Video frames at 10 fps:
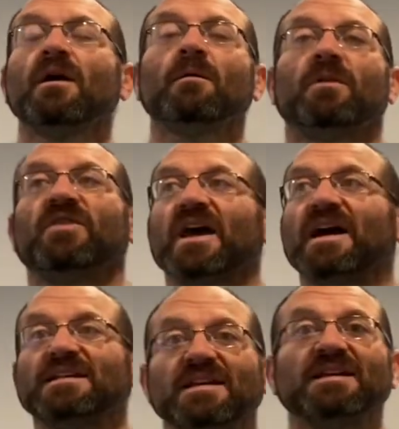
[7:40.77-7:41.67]
But the
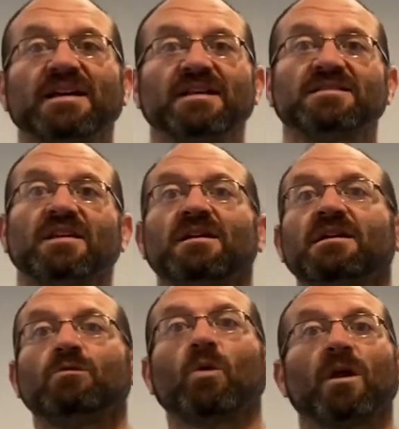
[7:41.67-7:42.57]
idea is
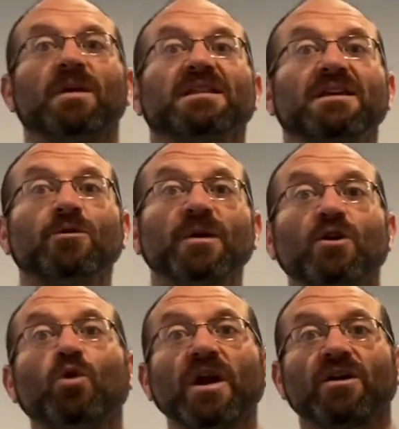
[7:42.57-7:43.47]
we wanna be a little bit
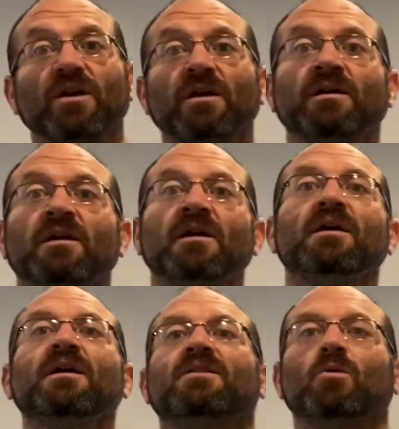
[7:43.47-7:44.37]
quicker
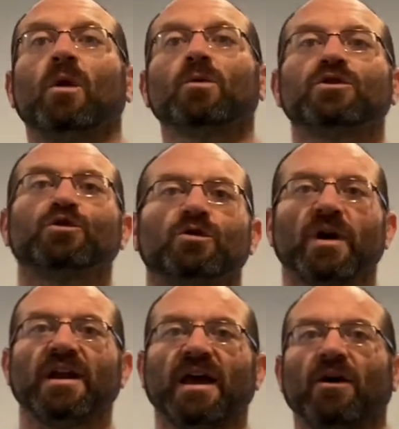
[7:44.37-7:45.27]
than what we're doing
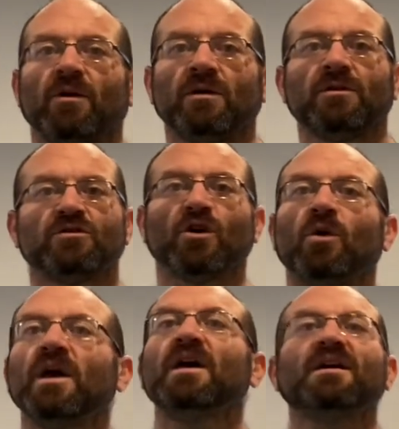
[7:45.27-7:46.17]
right now. So
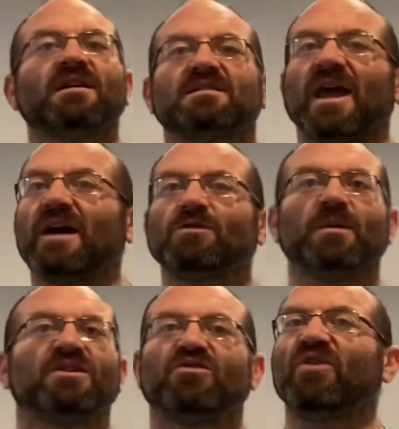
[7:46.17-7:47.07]
it doesn't have to be
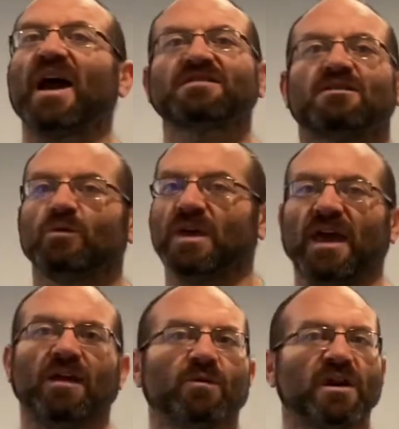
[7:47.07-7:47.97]
as fast as we
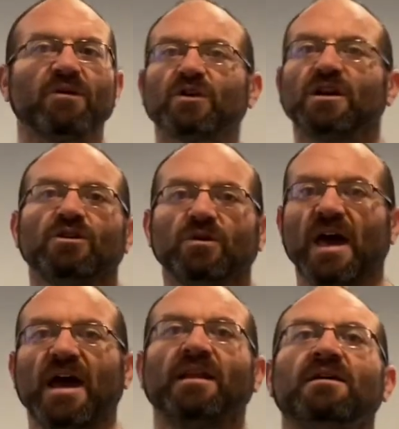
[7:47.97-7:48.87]
can. We're never gonna do
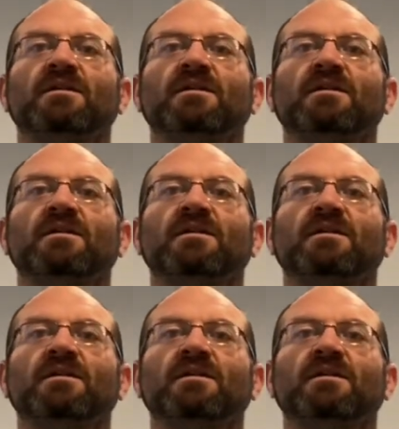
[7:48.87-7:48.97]
that.